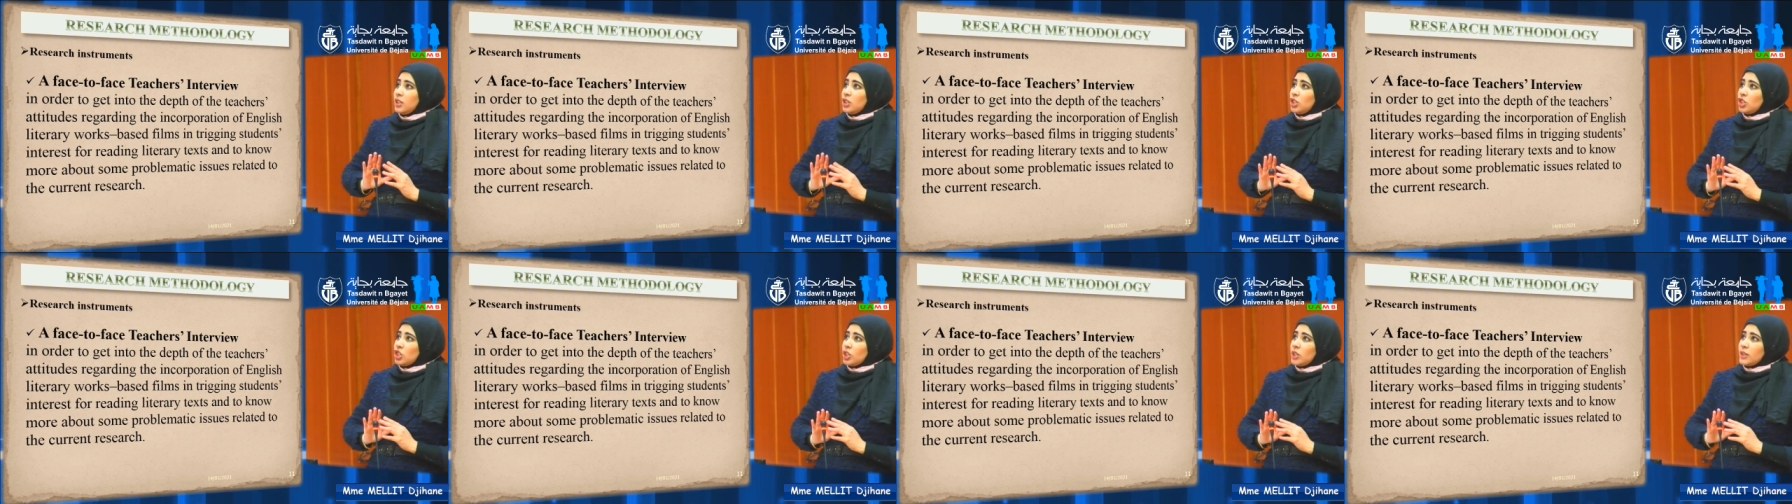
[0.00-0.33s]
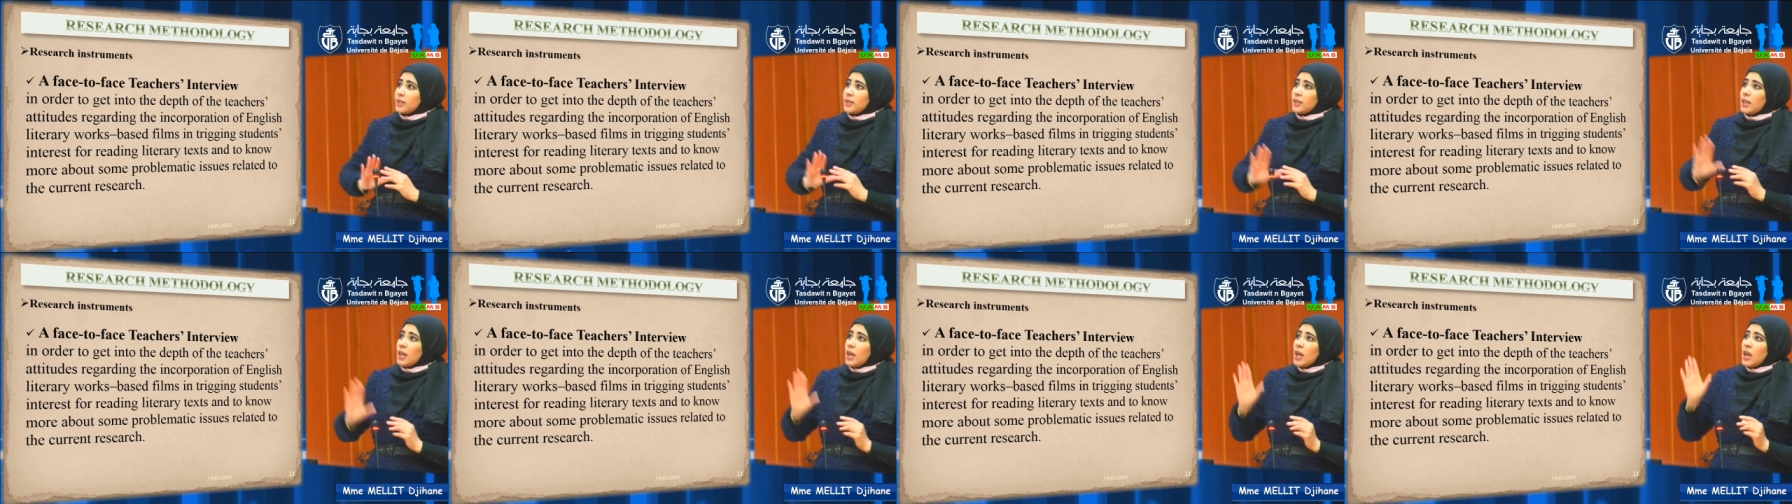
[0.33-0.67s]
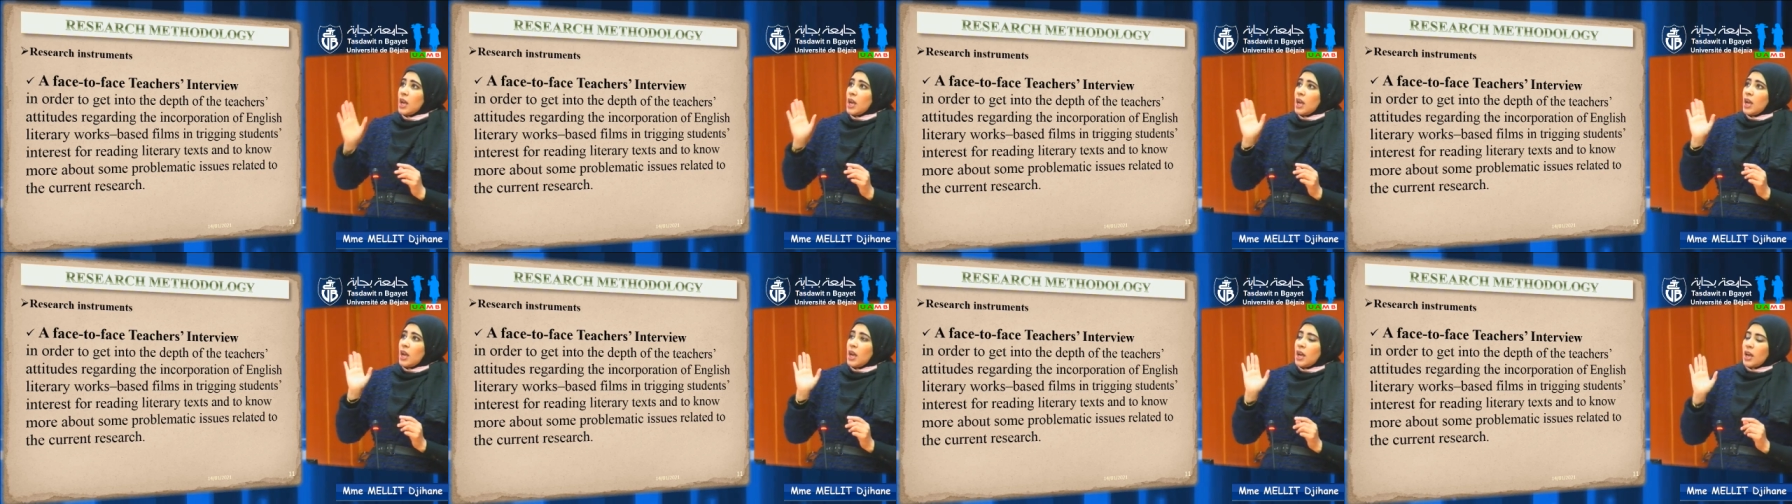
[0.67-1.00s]
teachers
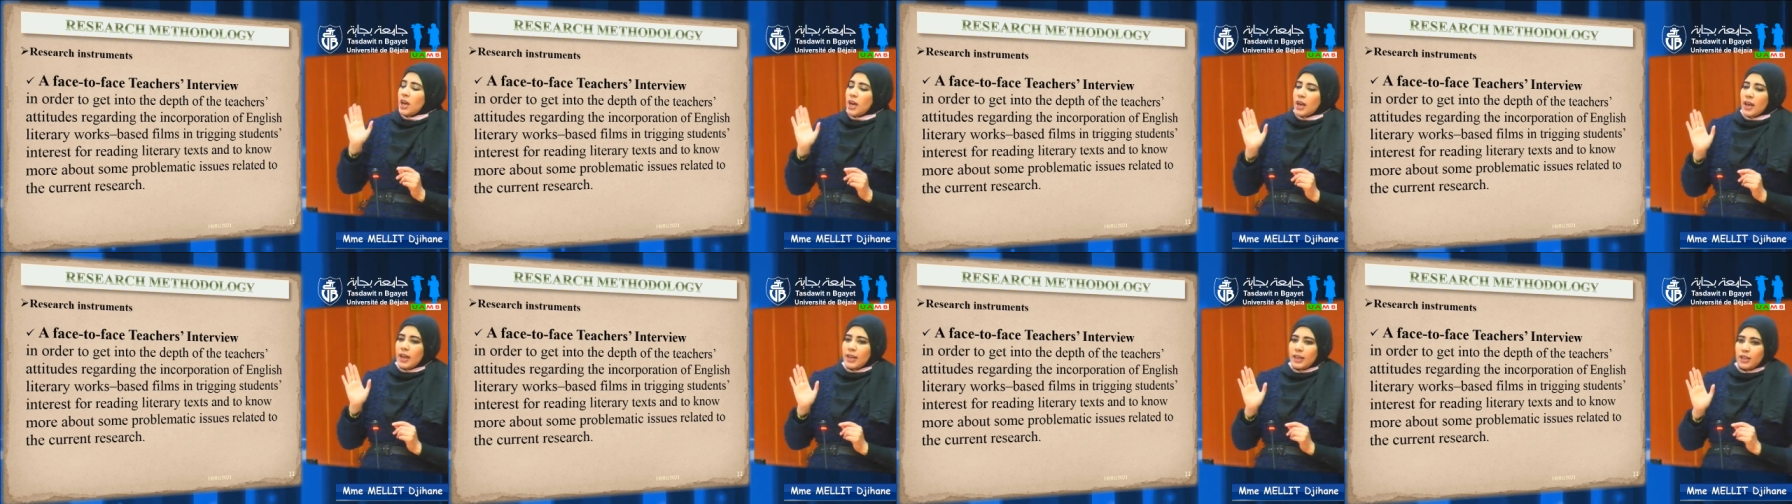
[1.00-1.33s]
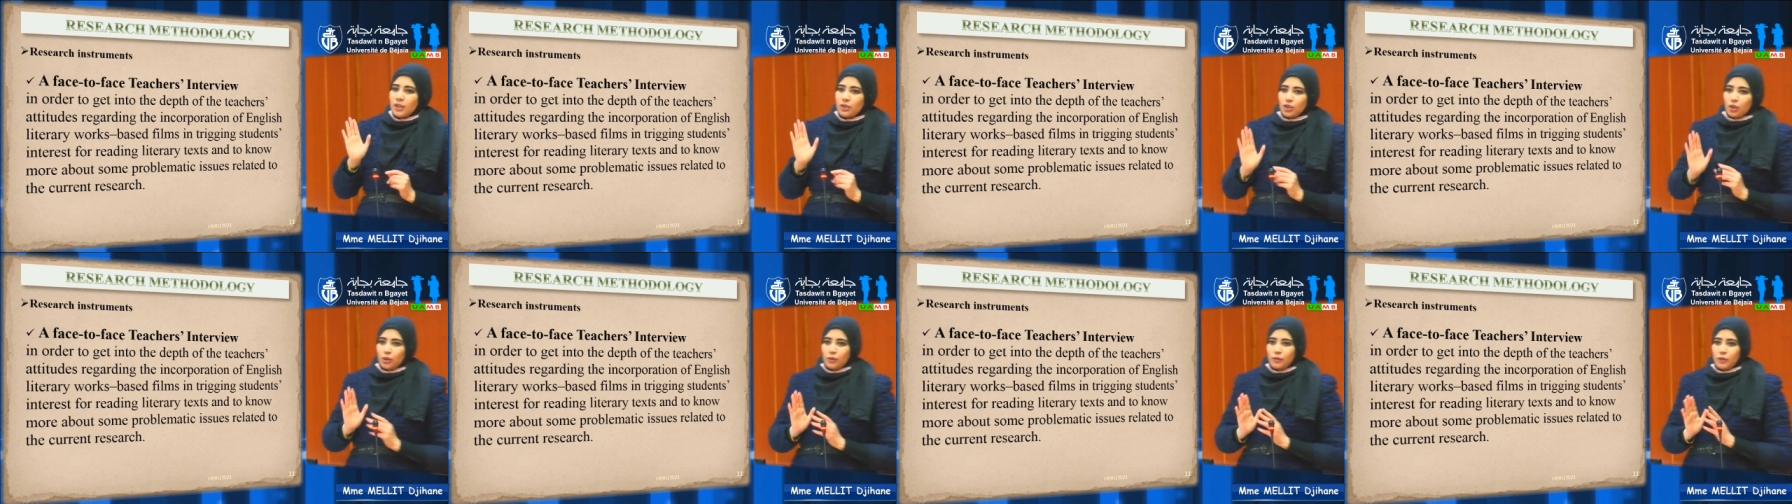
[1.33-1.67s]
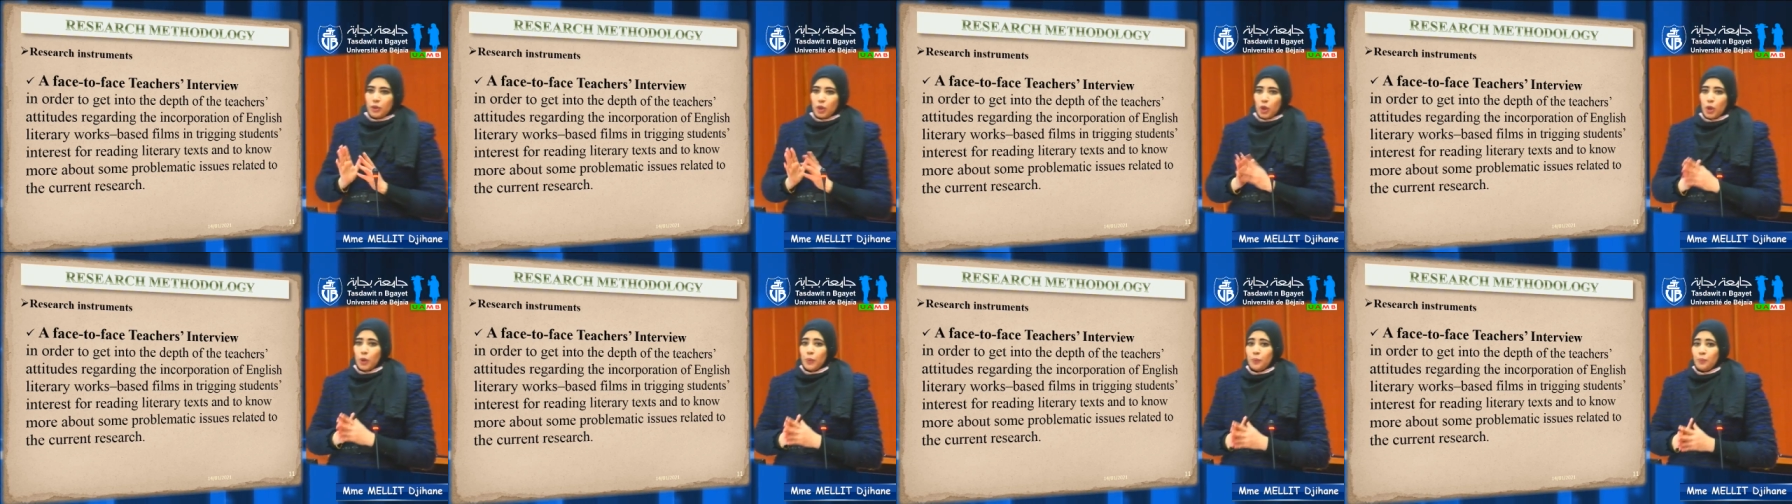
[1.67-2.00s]

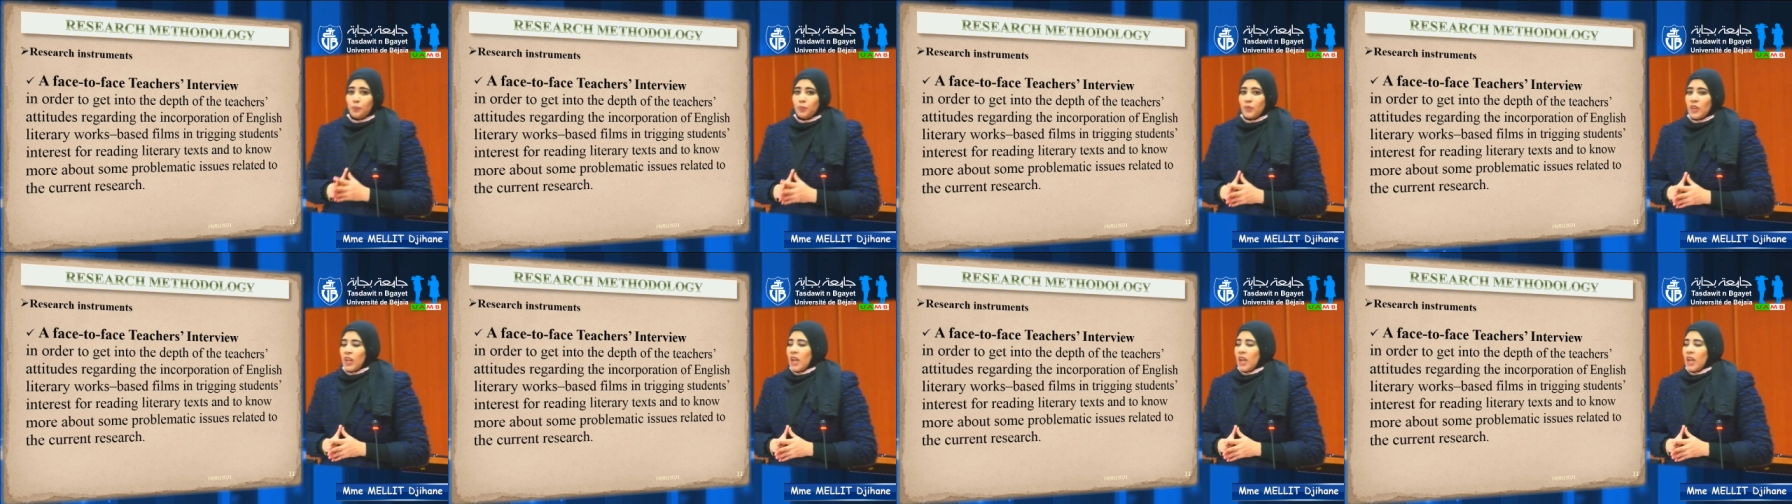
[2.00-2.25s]
interview.